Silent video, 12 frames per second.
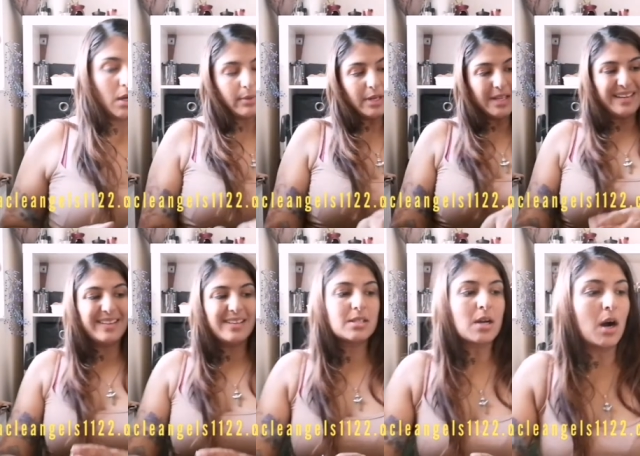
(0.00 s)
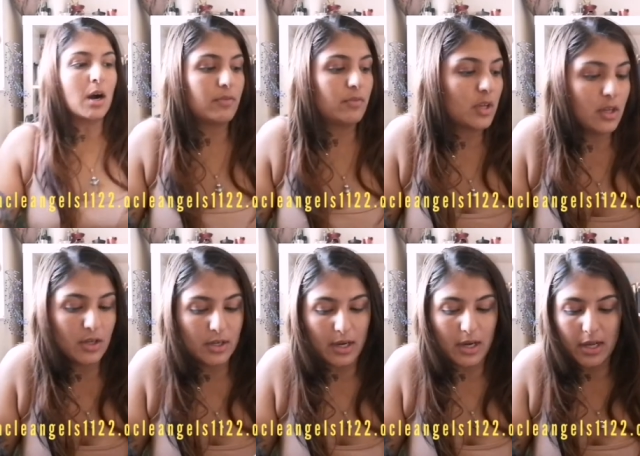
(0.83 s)
I mean, it is kind of looking
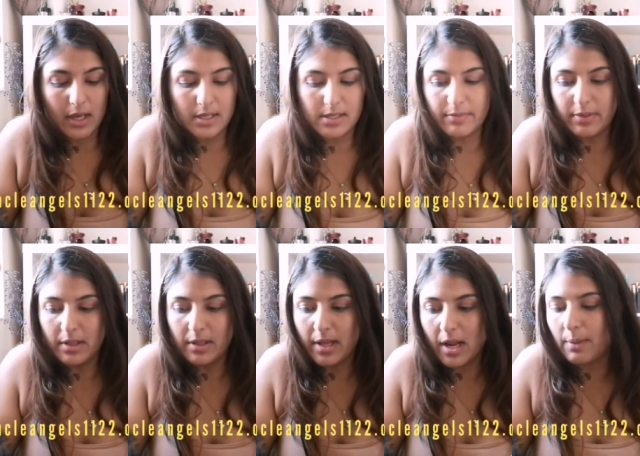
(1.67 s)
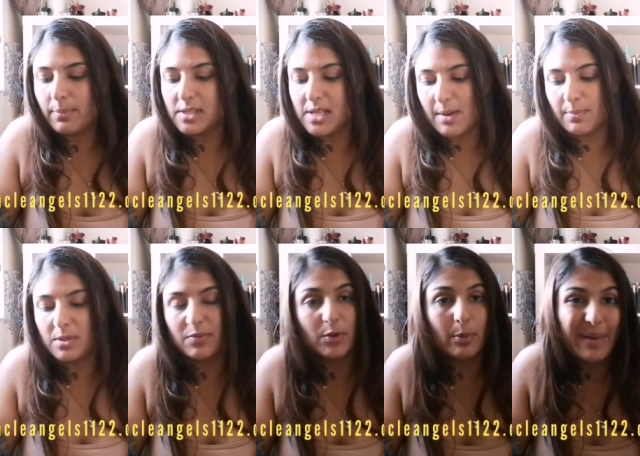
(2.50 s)
good, and I guess everything that happens
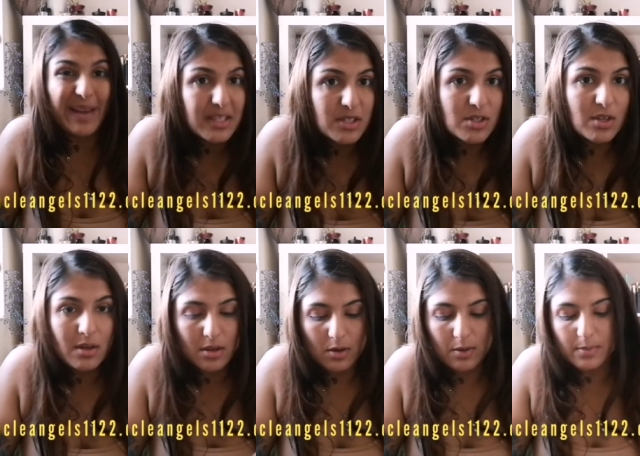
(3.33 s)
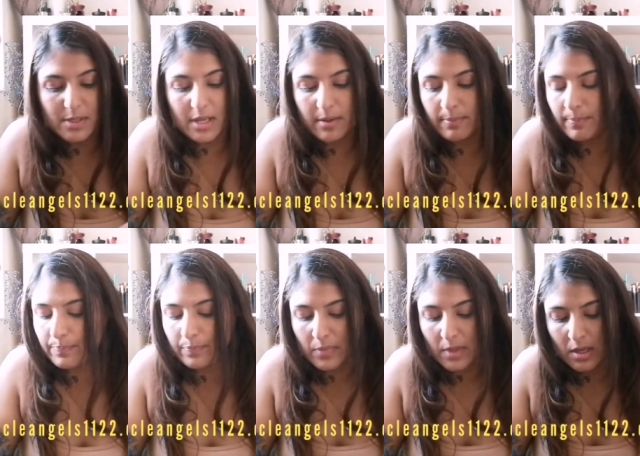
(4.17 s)
happens for the best. You know what I'm saying?
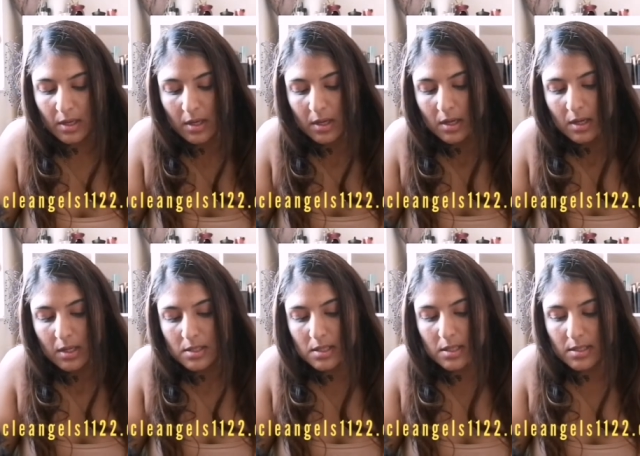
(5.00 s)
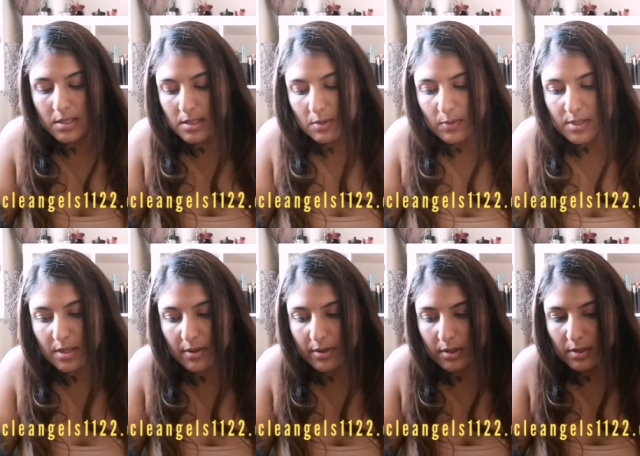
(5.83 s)
So let's see what's
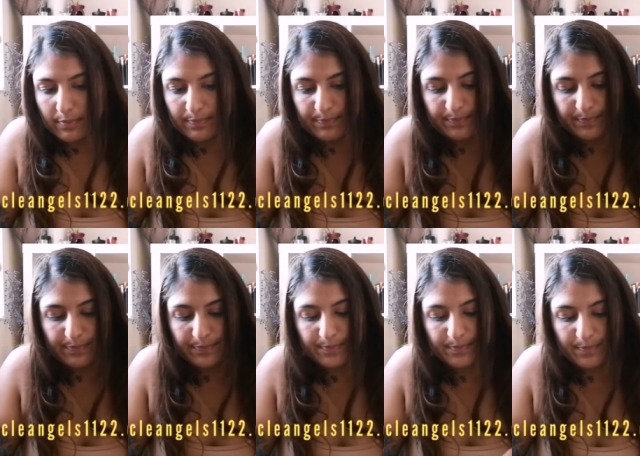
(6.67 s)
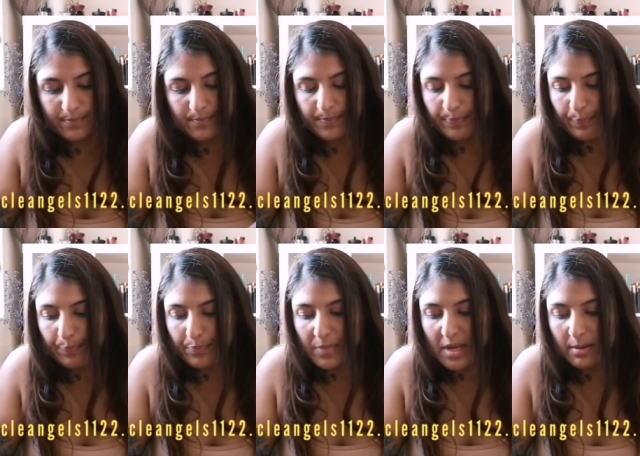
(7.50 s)
going on.
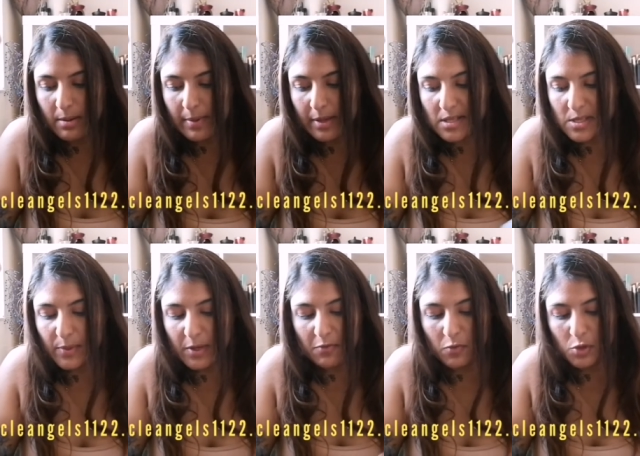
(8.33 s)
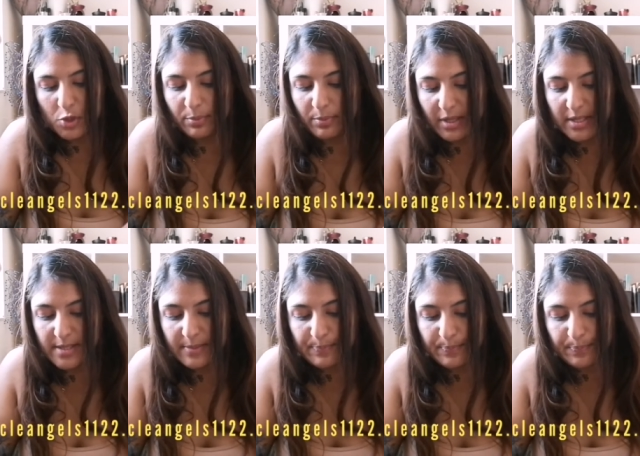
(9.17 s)
Tell me about this Wheel of Fortune, please.